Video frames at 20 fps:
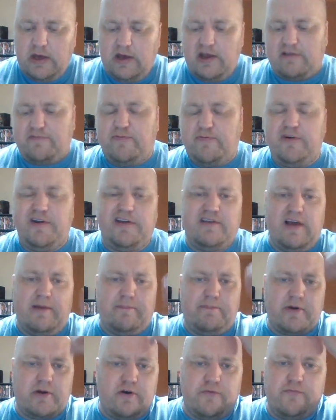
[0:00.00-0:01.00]
It's pretty
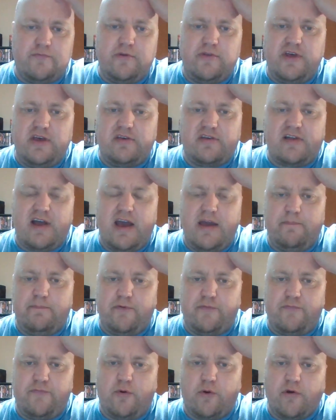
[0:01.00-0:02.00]
typical for these type
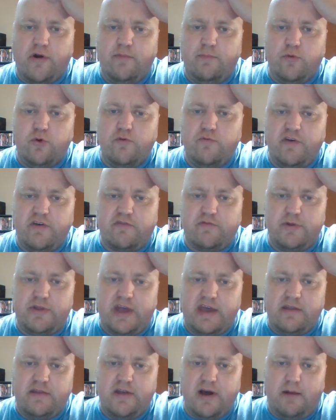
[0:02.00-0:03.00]
of foreign movies when
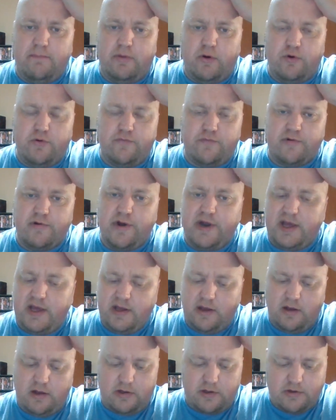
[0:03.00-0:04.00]
they dub over in
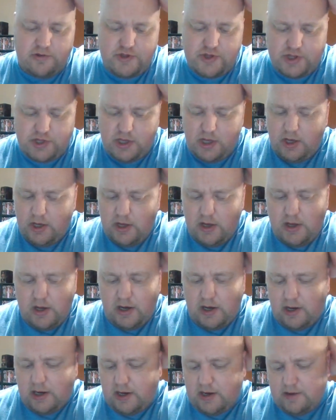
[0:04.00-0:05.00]
English.
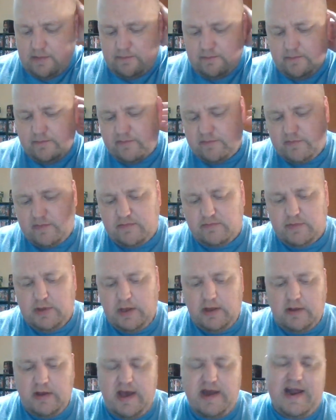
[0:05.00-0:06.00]
And
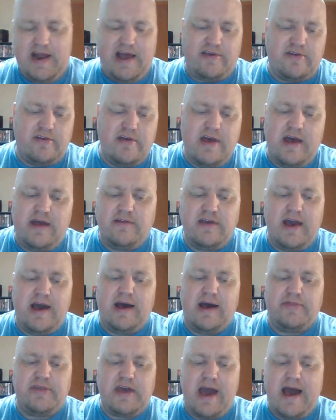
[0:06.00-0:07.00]

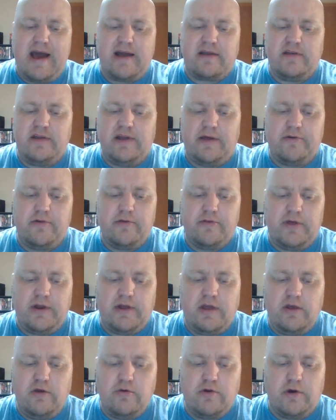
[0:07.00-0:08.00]
yeah, the acting, other than
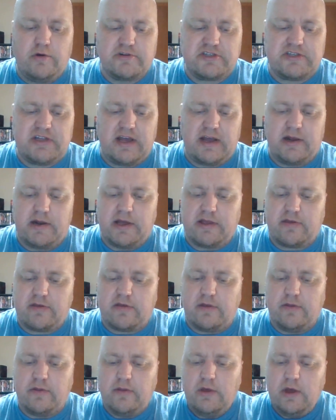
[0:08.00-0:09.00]
Hugo Stiglitz
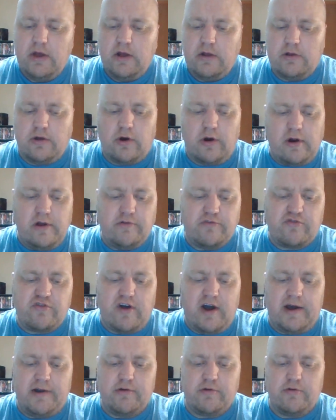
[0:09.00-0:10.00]
and Lauren
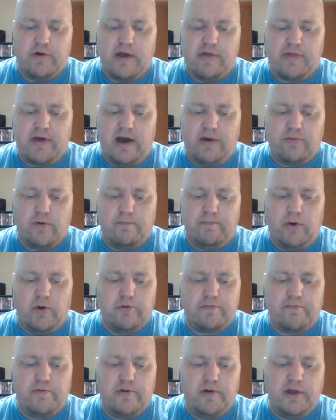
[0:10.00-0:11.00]
Trotter, who I thought were
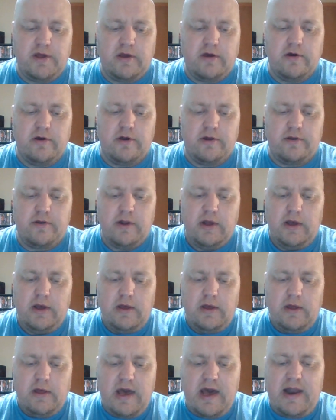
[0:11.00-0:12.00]
both pretty good,
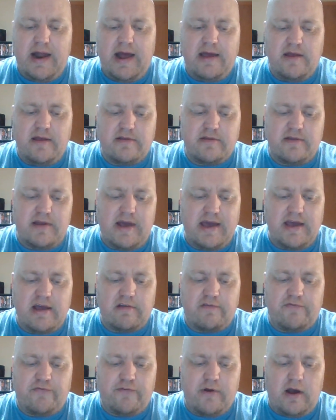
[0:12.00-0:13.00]
and I
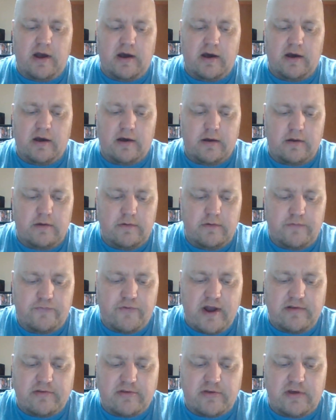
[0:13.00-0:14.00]
guess
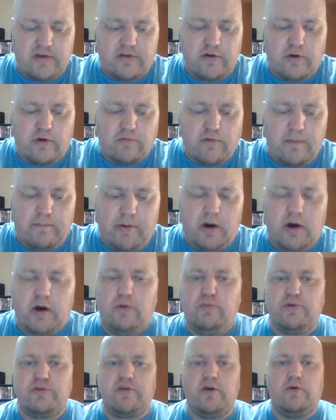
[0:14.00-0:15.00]
Francisco
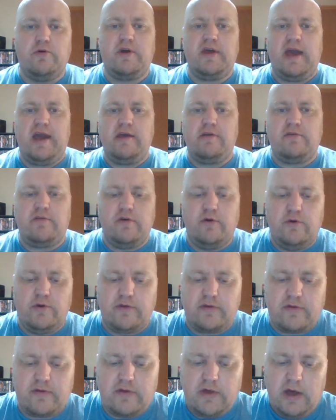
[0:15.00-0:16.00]
Rabal was okay too
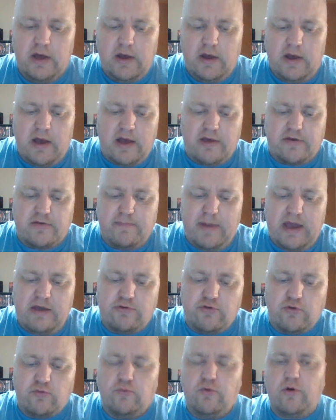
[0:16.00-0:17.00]
as
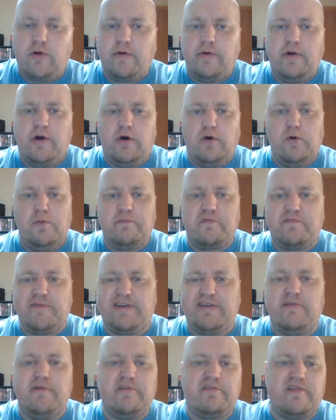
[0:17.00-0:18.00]
Major Warren Holmes,
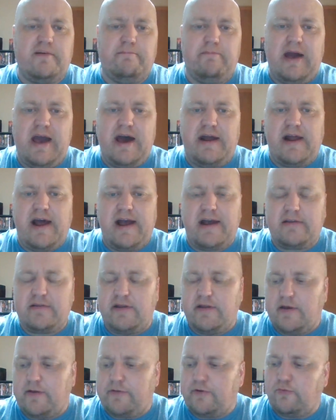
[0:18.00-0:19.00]
but there is some bad
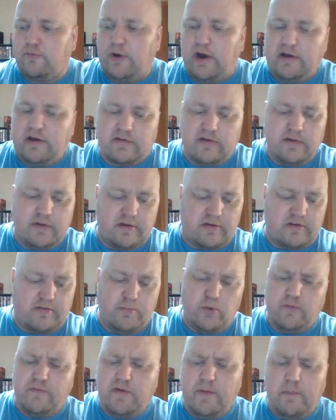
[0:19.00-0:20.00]
acting otherwise in this
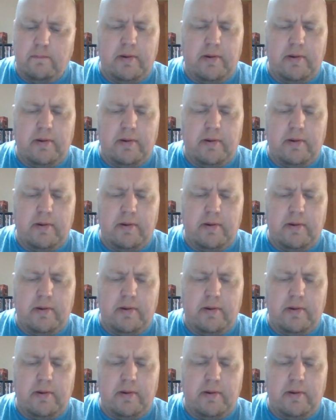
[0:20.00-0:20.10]
movie.